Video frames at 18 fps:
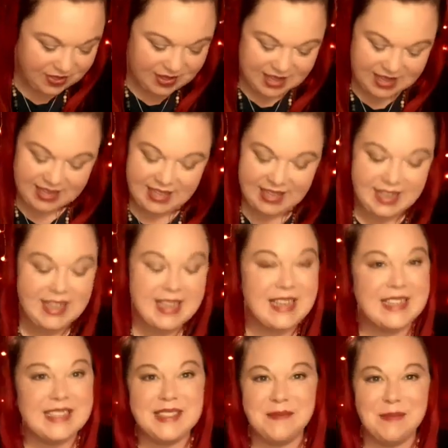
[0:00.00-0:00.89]
It
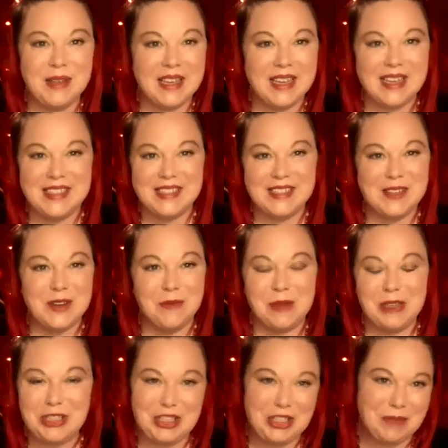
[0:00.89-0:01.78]
is, because so
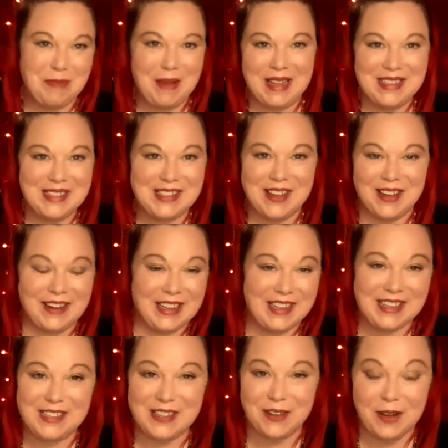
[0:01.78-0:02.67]
much depends on
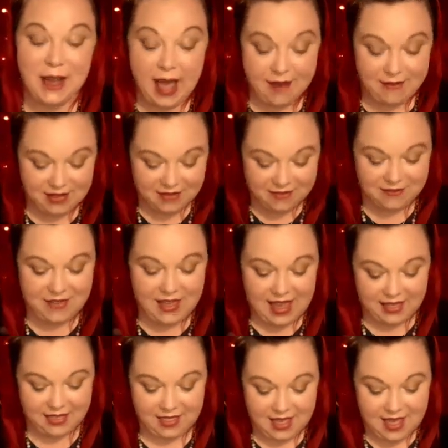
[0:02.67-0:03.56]
it. So having
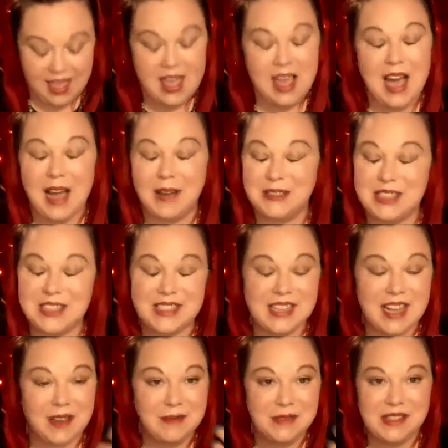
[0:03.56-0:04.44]
faith,
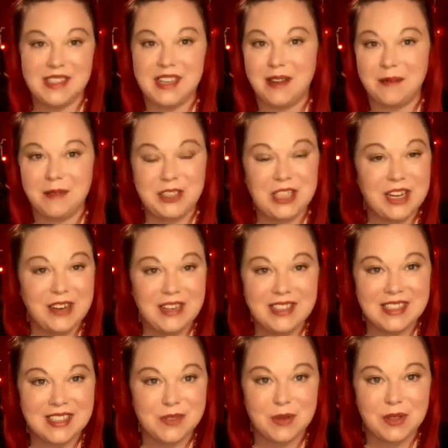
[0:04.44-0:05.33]
I'm sharing
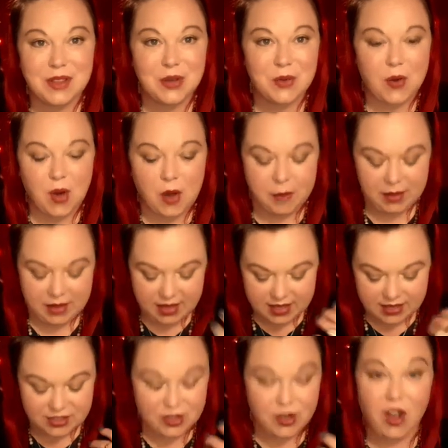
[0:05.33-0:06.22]
this with you all
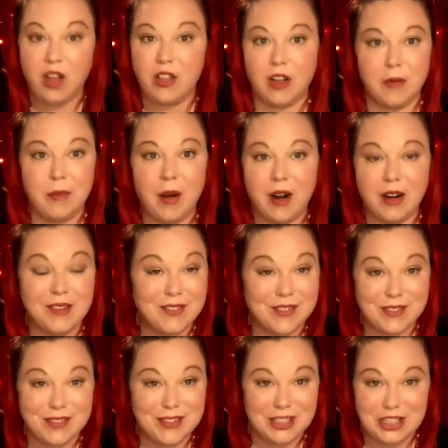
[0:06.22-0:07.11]
because you all are part
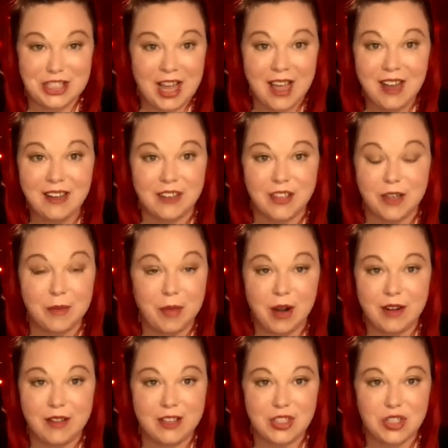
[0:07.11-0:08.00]
of the channel. You're
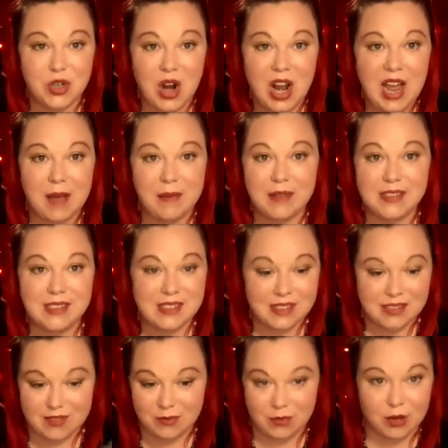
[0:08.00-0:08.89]
part of the tribe.
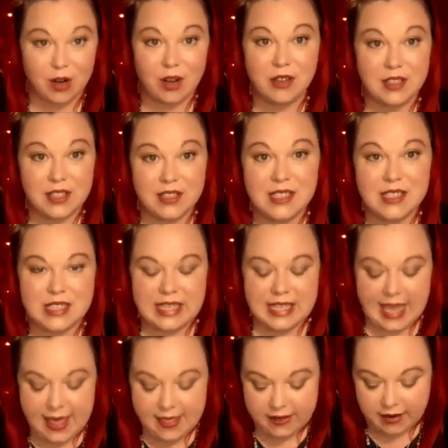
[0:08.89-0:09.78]
We're all in this
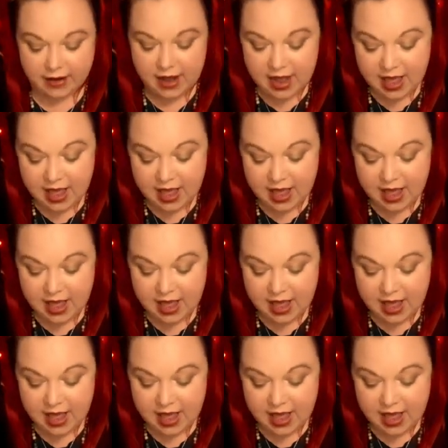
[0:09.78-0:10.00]
together.